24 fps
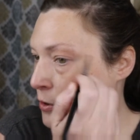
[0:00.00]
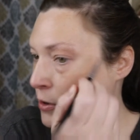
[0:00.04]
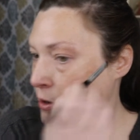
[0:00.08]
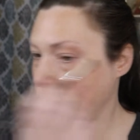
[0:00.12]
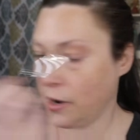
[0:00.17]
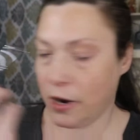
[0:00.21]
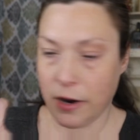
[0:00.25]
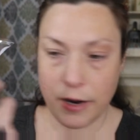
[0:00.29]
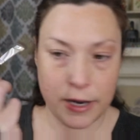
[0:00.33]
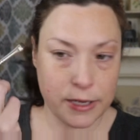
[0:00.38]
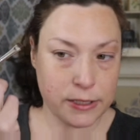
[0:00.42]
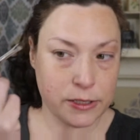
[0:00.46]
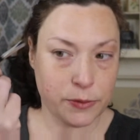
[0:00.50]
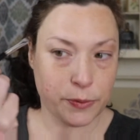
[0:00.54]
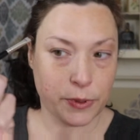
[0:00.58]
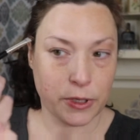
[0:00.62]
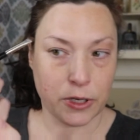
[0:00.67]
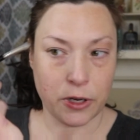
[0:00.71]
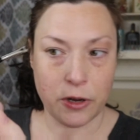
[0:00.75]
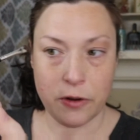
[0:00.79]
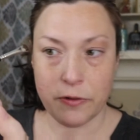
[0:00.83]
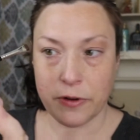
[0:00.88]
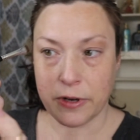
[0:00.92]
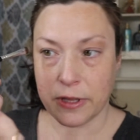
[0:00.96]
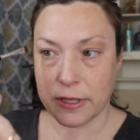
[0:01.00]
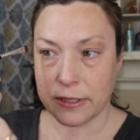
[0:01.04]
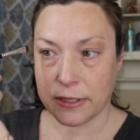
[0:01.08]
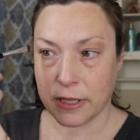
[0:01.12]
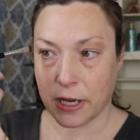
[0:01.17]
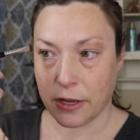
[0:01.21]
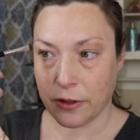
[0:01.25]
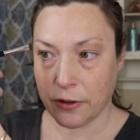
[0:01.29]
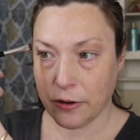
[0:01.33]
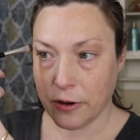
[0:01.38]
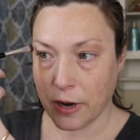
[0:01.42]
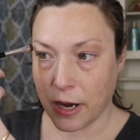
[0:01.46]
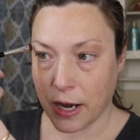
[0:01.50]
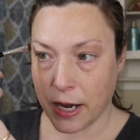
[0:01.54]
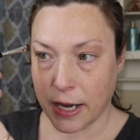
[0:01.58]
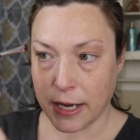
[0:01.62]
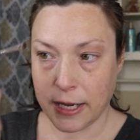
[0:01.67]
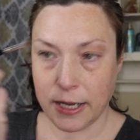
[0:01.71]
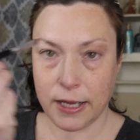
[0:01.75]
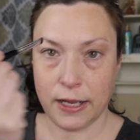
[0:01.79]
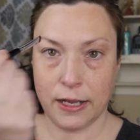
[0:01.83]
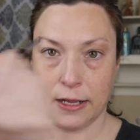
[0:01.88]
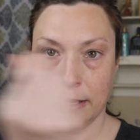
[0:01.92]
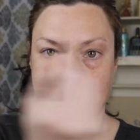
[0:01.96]
All right, so we're gonna go over to this other
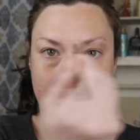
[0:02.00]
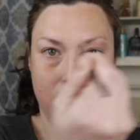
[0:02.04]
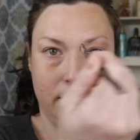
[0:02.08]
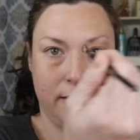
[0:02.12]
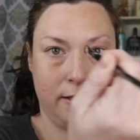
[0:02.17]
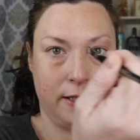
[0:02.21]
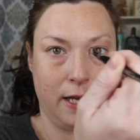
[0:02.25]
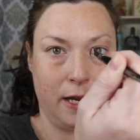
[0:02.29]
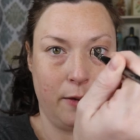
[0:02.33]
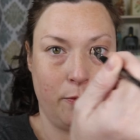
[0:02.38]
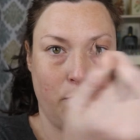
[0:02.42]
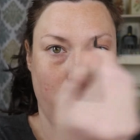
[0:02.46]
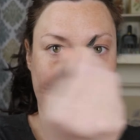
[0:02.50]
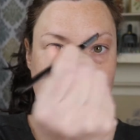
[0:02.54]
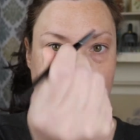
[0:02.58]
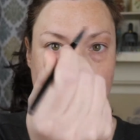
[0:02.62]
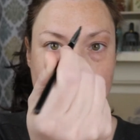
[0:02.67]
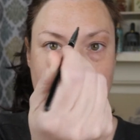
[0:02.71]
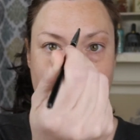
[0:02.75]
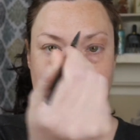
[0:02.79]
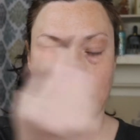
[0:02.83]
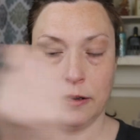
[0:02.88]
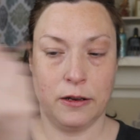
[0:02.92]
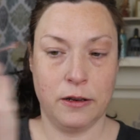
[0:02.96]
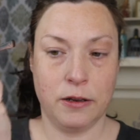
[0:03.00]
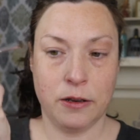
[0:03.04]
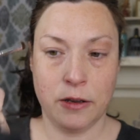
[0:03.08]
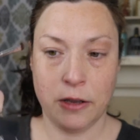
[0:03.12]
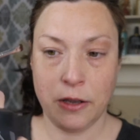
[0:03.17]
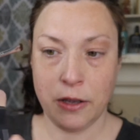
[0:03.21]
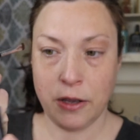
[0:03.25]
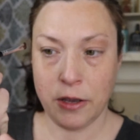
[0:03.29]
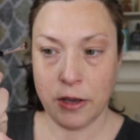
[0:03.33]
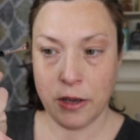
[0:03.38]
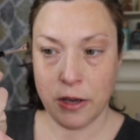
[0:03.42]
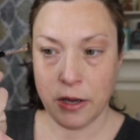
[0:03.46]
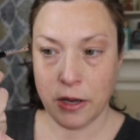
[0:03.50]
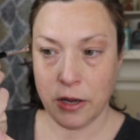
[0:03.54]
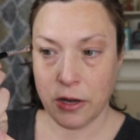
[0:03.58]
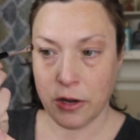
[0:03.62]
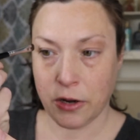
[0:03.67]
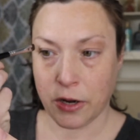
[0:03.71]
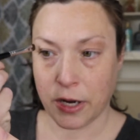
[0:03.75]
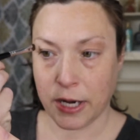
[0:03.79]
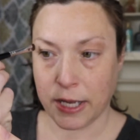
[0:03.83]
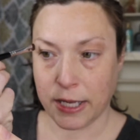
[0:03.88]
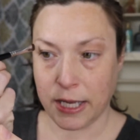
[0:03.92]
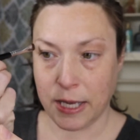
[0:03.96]
eye, same way.
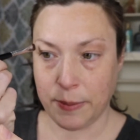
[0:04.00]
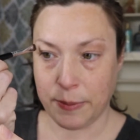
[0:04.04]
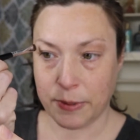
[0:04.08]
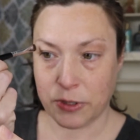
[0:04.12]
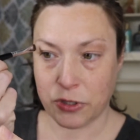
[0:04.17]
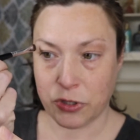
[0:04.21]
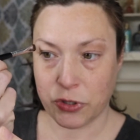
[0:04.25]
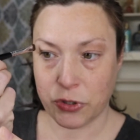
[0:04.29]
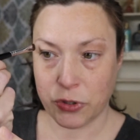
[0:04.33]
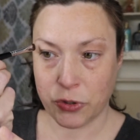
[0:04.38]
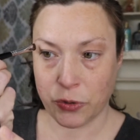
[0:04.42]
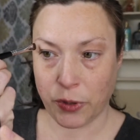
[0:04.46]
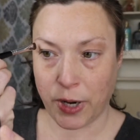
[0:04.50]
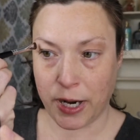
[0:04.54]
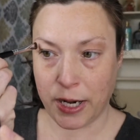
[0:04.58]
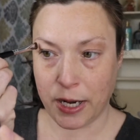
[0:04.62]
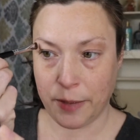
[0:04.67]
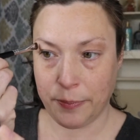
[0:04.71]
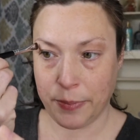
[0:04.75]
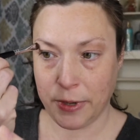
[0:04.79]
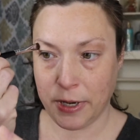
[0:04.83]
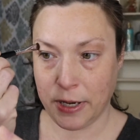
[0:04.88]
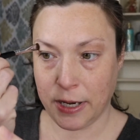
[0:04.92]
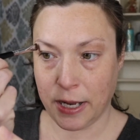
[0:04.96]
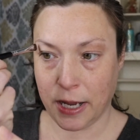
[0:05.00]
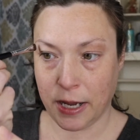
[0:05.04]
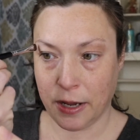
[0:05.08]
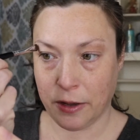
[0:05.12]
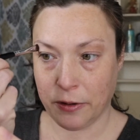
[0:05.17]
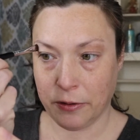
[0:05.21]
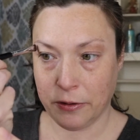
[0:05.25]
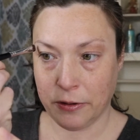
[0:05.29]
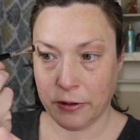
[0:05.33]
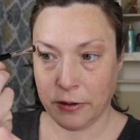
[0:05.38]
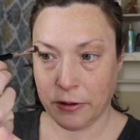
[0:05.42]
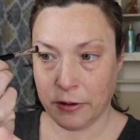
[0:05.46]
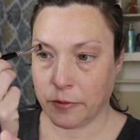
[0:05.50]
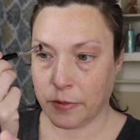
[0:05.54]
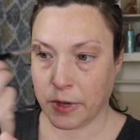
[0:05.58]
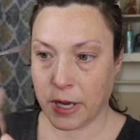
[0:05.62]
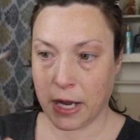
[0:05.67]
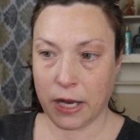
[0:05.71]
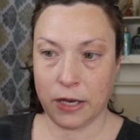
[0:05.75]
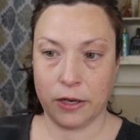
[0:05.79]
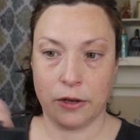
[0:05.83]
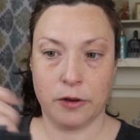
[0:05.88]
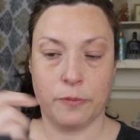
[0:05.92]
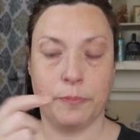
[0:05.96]
You're gonna keep it straight up and down,
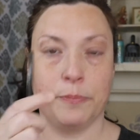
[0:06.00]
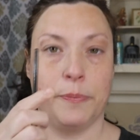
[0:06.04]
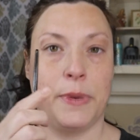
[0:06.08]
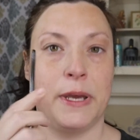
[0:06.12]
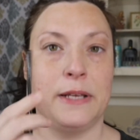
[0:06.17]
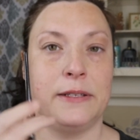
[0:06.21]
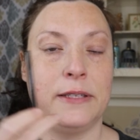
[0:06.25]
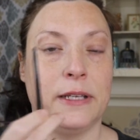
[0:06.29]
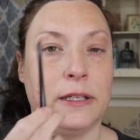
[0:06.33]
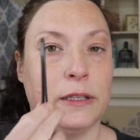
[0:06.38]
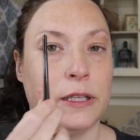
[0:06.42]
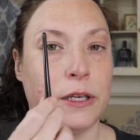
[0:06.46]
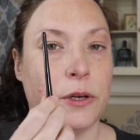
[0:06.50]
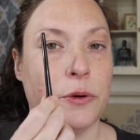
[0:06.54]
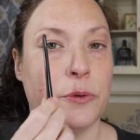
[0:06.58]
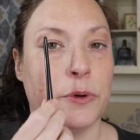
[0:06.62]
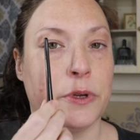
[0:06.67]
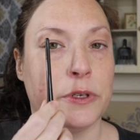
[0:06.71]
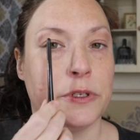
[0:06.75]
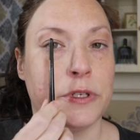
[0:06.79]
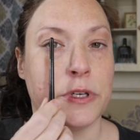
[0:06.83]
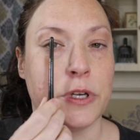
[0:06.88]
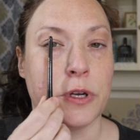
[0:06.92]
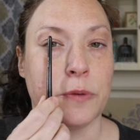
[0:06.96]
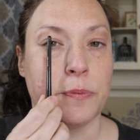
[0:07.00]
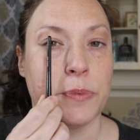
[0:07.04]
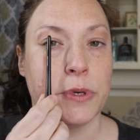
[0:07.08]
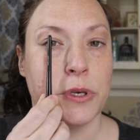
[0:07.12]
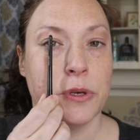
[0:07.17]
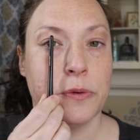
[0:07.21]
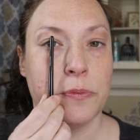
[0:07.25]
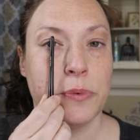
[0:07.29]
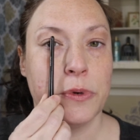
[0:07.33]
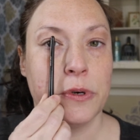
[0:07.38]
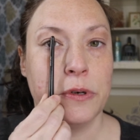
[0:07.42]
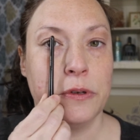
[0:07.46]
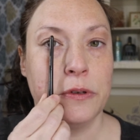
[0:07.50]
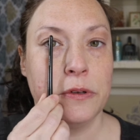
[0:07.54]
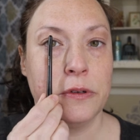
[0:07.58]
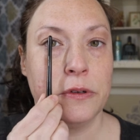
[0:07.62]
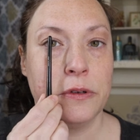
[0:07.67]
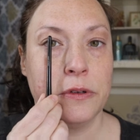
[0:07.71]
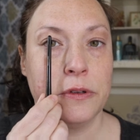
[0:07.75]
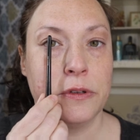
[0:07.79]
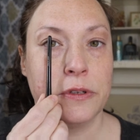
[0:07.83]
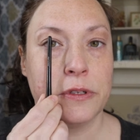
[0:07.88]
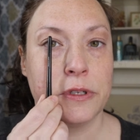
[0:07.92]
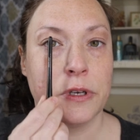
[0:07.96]
and you're basically going to your pupil.
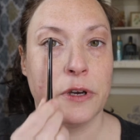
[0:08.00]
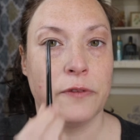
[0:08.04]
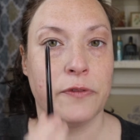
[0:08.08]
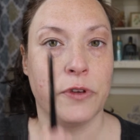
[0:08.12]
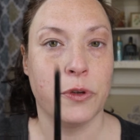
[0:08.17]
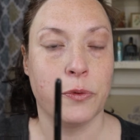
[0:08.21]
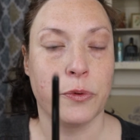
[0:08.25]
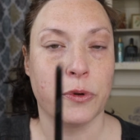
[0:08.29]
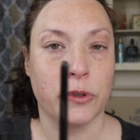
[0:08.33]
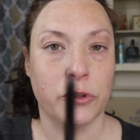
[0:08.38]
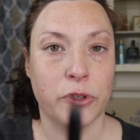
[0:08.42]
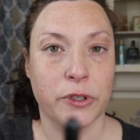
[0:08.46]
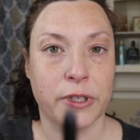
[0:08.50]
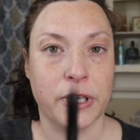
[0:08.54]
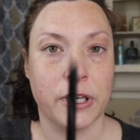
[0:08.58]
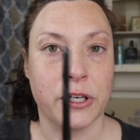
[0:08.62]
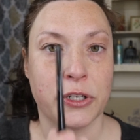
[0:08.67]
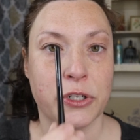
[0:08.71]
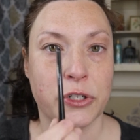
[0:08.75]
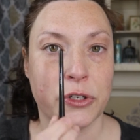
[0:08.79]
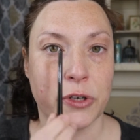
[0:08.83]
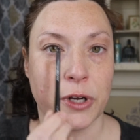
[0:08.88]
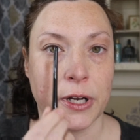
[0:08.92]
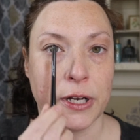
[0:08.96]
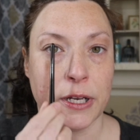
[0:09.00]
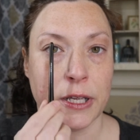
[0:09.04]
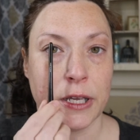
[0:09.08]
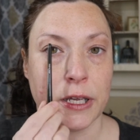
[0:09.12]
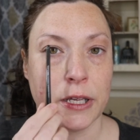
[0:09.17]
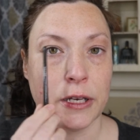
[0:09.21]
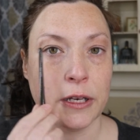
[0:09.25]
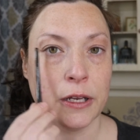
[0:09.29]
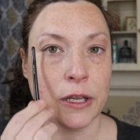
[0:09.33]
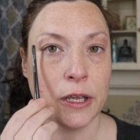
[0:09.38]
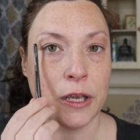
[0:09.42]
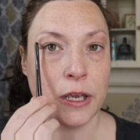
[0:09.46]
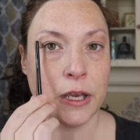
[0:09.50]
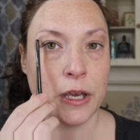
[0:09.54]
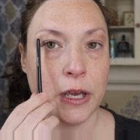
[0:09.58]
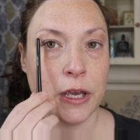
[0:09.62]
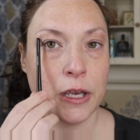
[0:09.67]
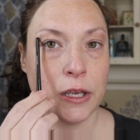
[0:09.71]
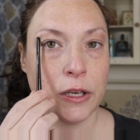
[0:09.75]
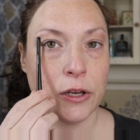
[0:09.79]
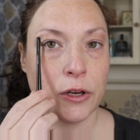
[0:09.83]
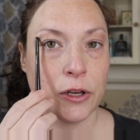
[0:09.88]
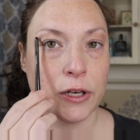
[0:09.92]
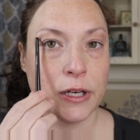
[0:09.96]
So if you were looking straight in,
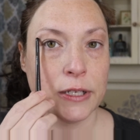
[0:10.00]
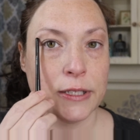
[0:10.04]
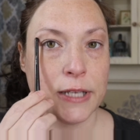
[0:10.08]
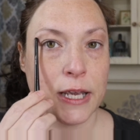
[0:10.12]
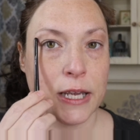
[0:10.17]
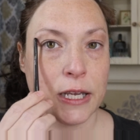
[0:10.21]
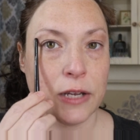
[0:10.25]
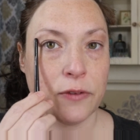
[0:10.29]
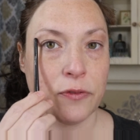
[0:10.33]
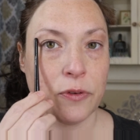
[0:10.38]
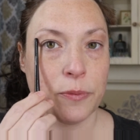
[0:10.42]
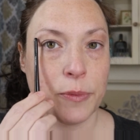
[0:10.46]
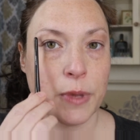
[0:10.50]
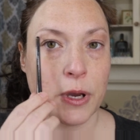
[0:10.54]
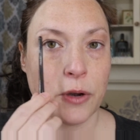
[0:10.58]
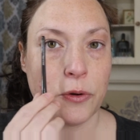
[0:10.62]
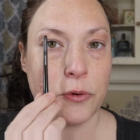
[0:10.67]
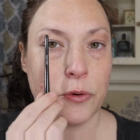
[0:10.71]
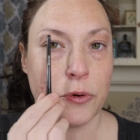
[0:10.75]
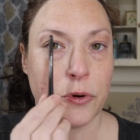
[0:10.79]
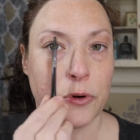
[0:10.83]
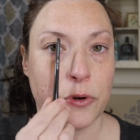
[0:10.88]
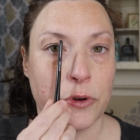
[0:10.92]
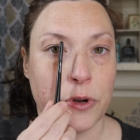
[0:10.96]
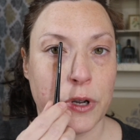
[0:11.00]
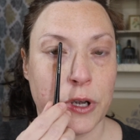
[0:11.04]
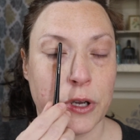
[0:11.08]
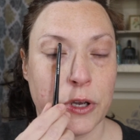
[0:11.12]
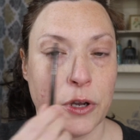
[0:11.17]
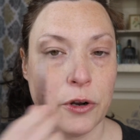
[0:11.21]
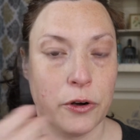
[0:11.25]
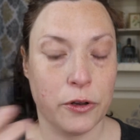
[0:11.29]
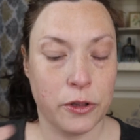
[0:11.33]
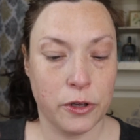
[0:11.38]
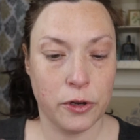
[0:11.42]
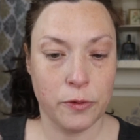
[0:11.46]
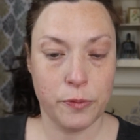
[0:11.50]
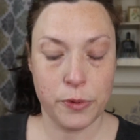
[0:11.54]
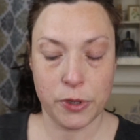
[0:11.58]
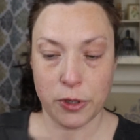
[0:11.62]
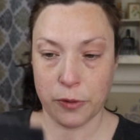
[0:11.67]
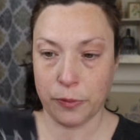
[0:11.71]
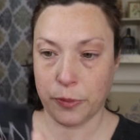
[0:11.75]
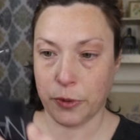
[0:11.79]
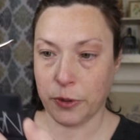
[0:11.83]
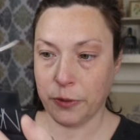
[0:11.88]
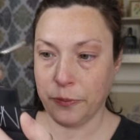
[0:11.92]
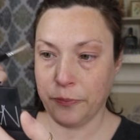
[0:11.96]
you're gonna take it from that corner and go to your
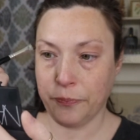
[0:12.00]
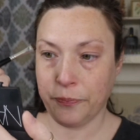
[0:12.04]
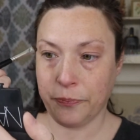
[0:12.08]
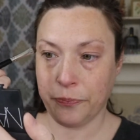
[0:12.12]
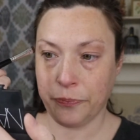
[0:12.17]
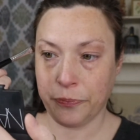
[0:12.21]
pupil.